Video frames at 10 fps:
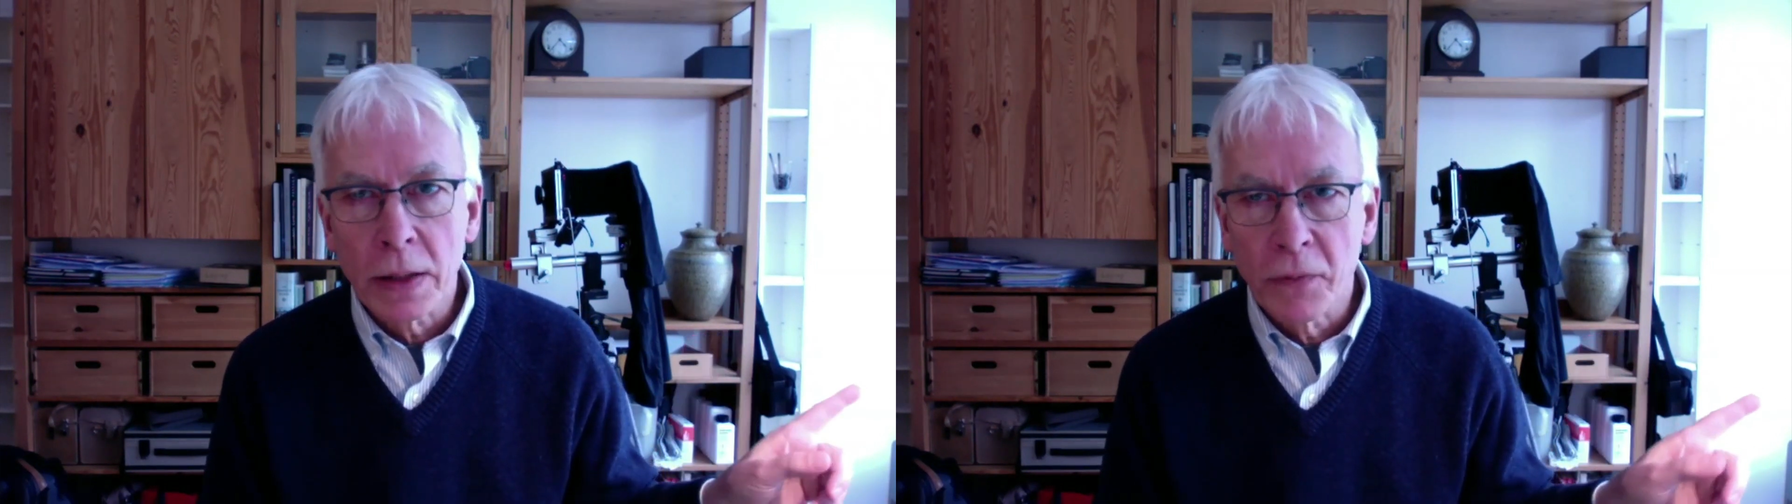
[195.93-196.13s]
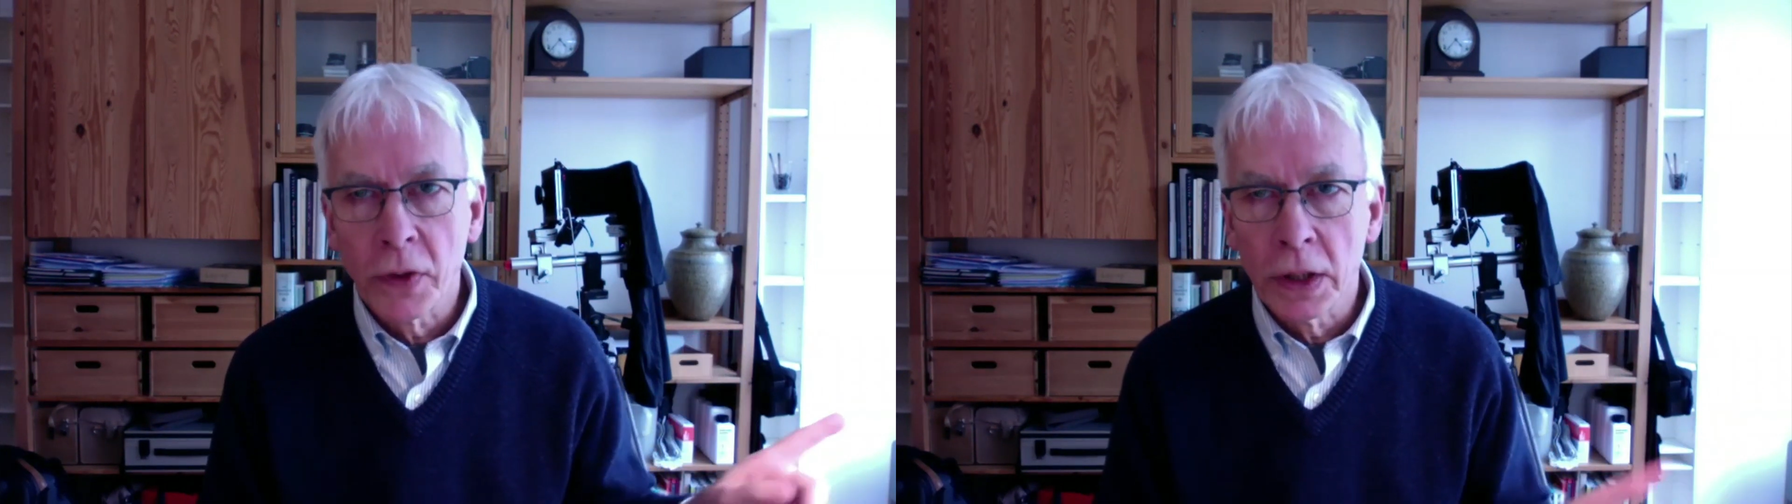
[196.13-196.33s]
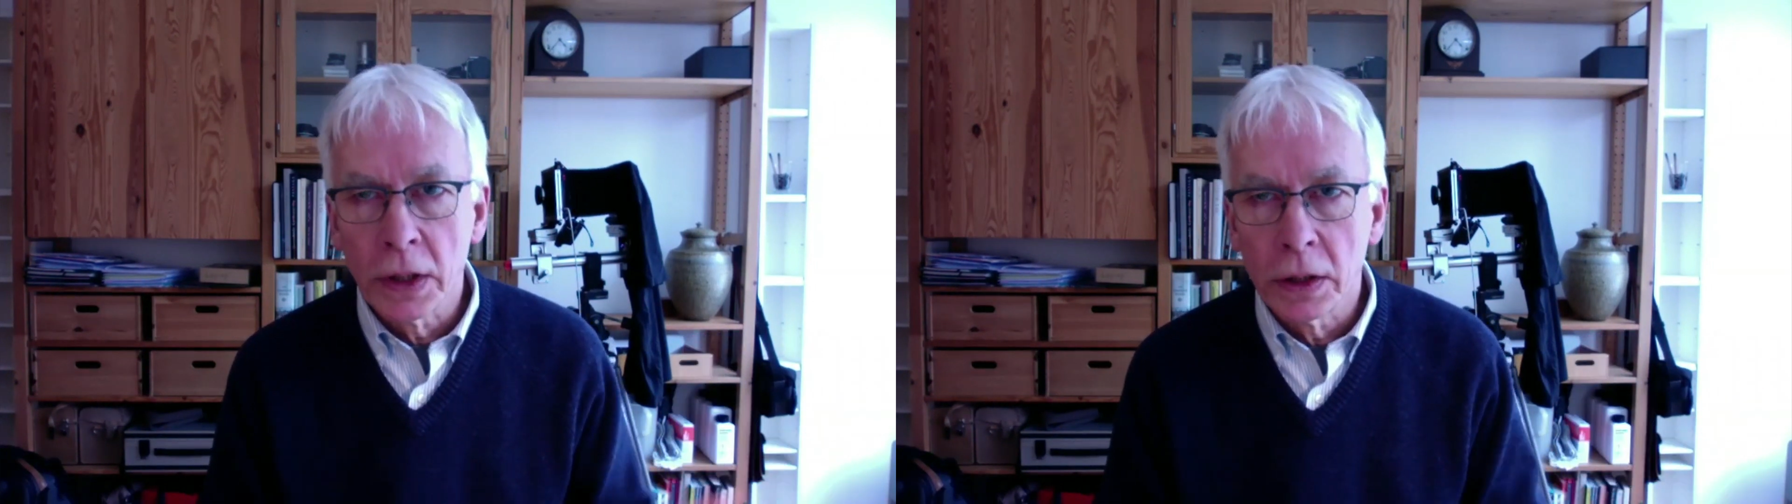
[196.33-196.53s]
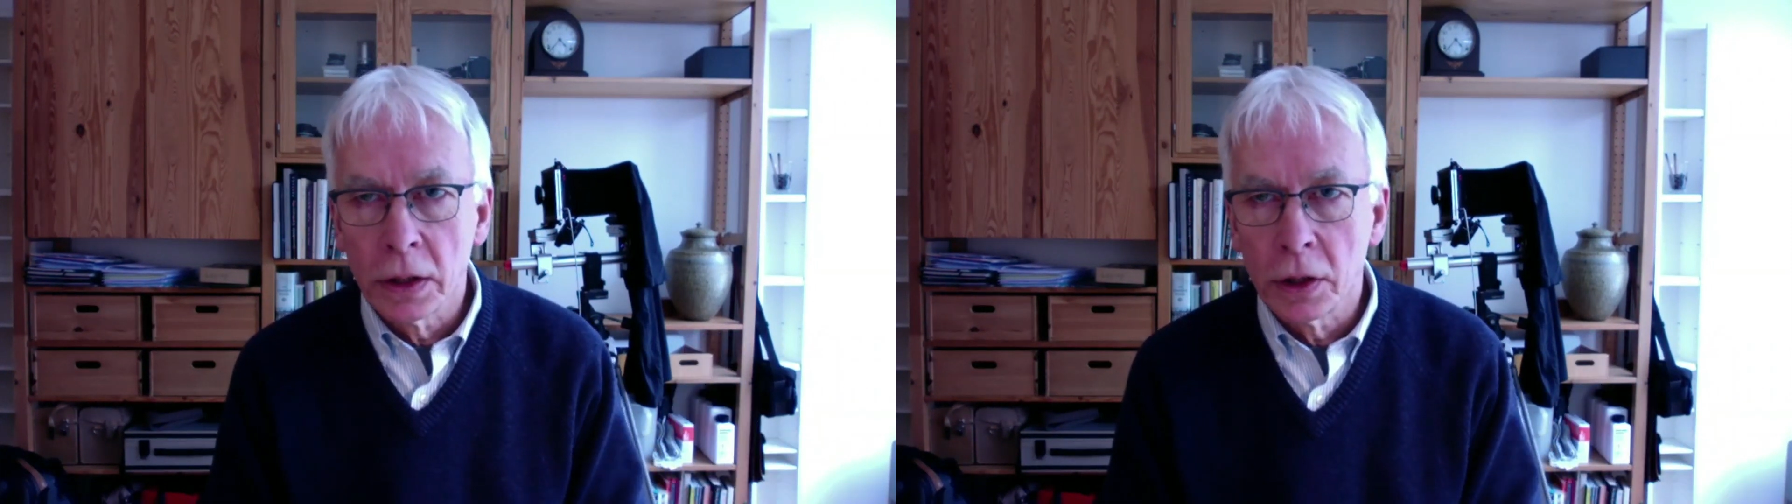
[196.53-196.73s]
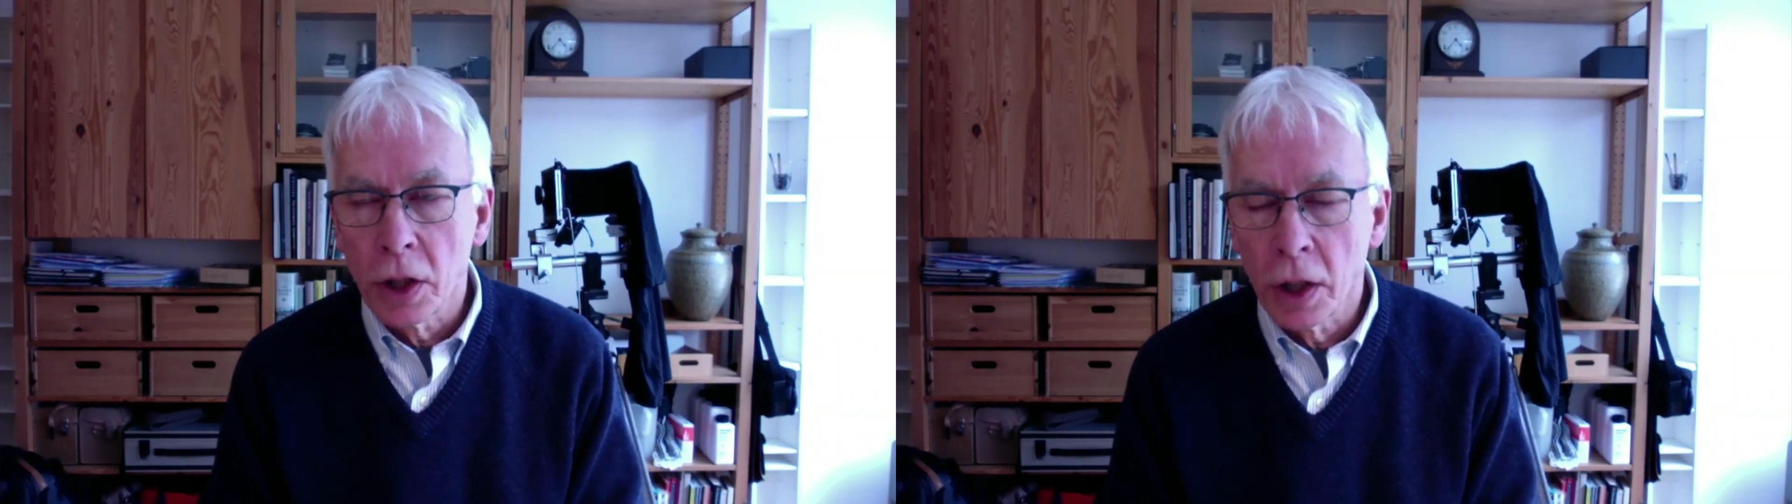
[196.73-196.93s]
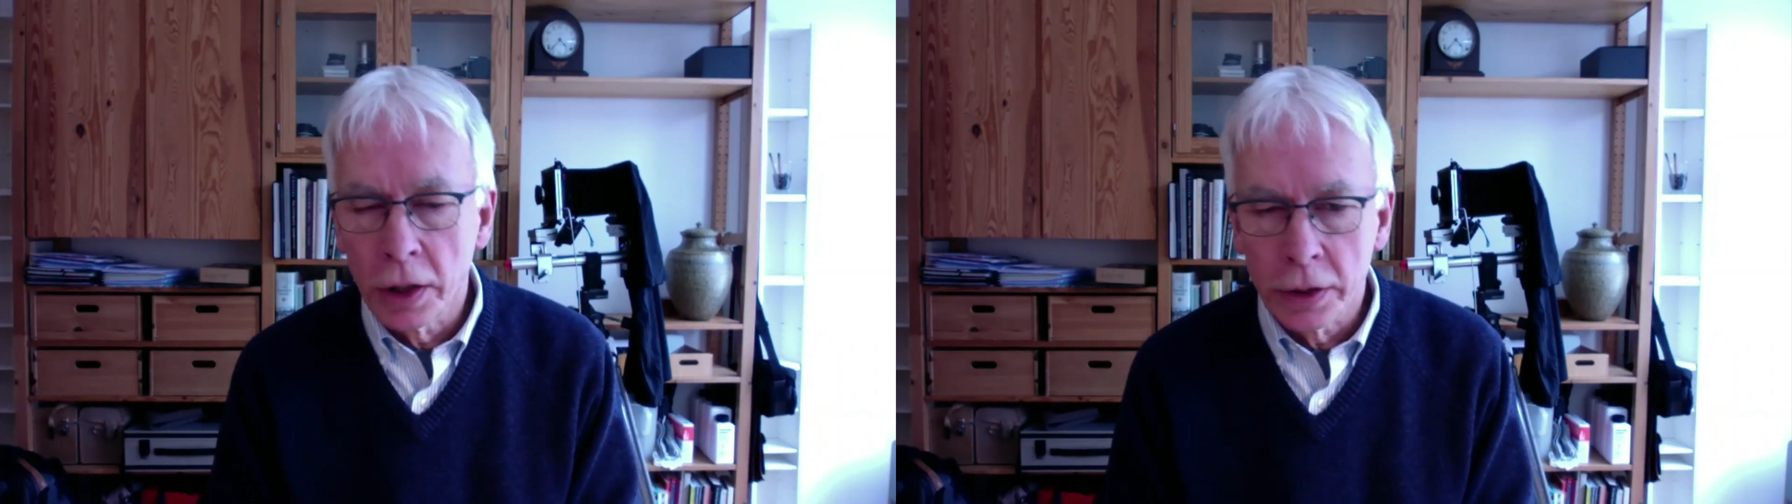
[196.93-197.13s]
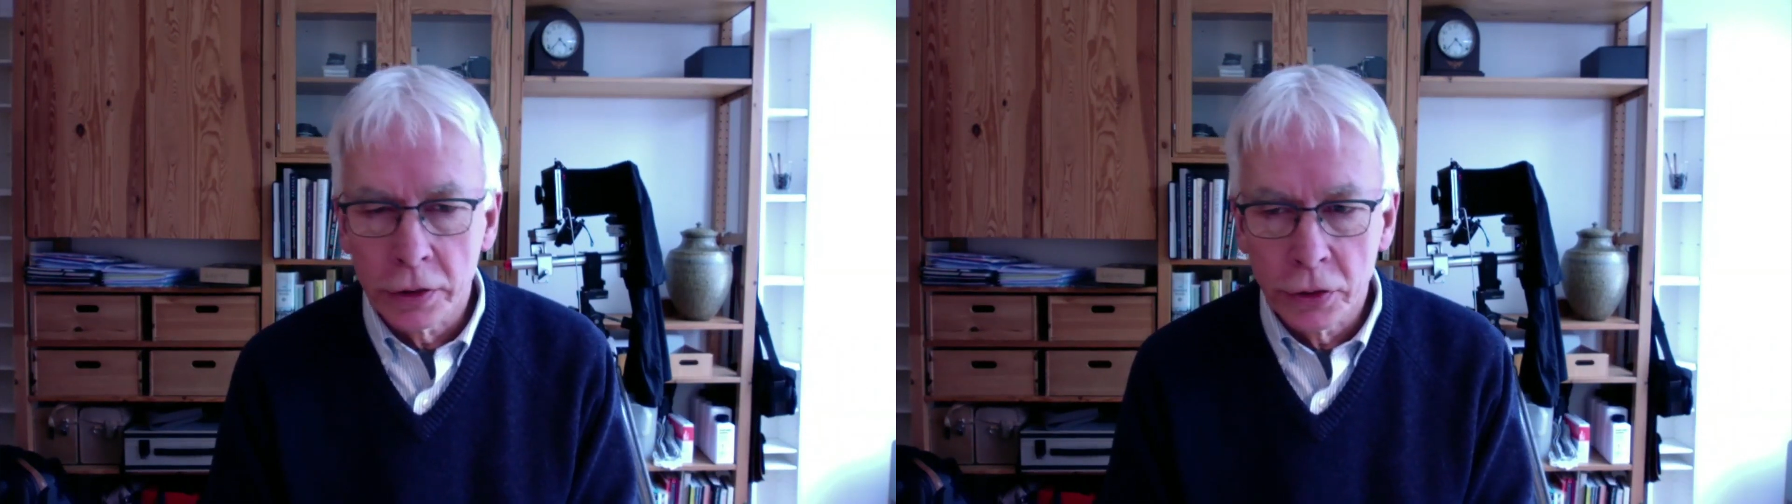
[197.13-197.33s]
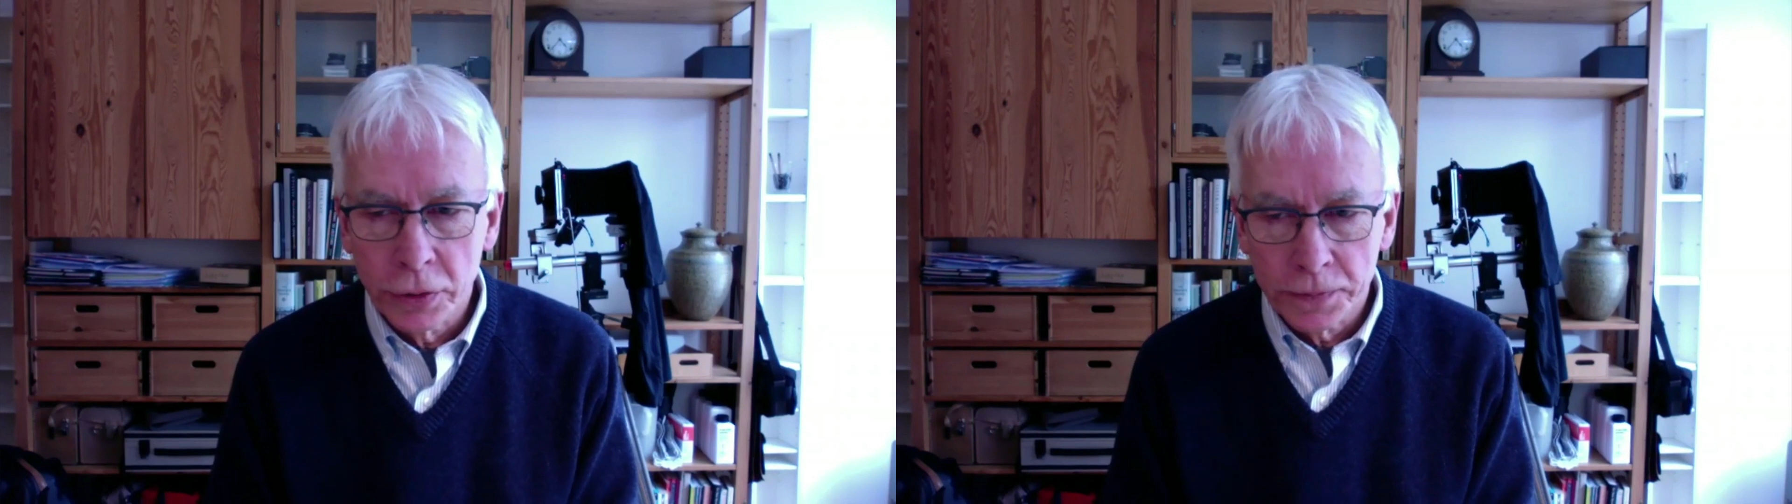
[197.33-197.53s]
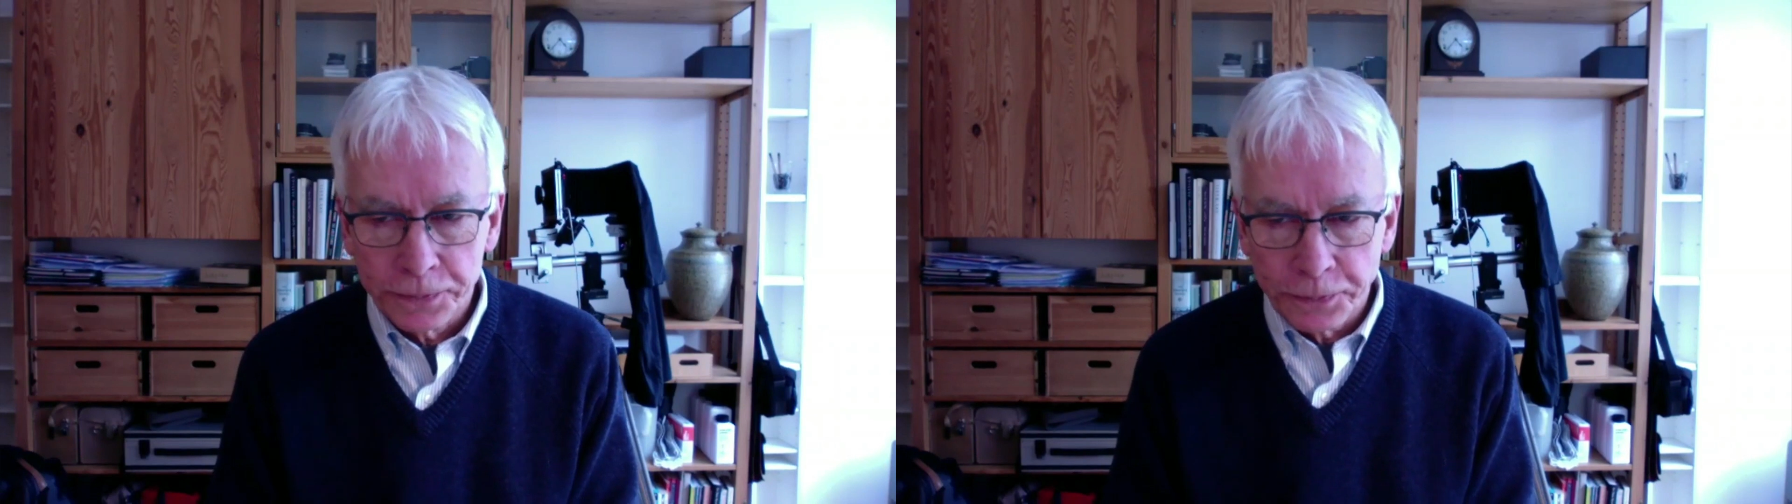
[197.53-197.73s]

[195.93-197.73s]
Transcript: friend in college